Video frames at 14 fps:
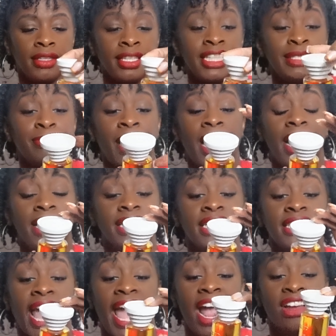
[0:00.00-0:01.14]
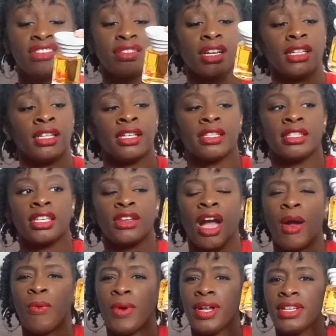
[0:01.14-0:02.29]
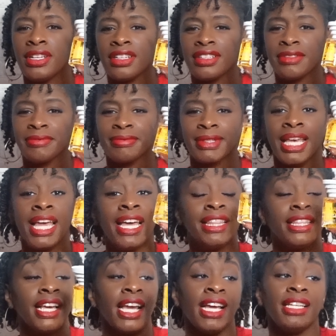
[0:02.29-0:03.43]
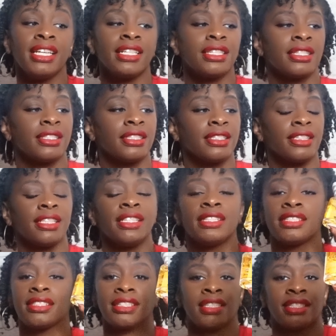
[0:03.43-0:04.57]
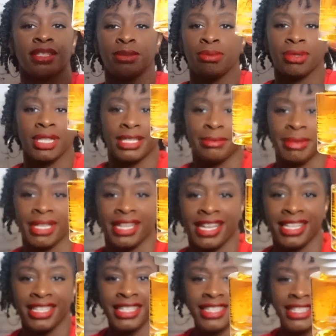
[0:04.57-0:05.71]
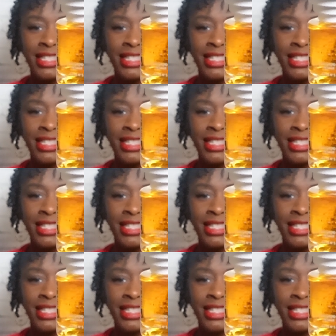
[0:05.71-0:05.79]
this actually looks cute. I wonder, this is too pretty to me. It looks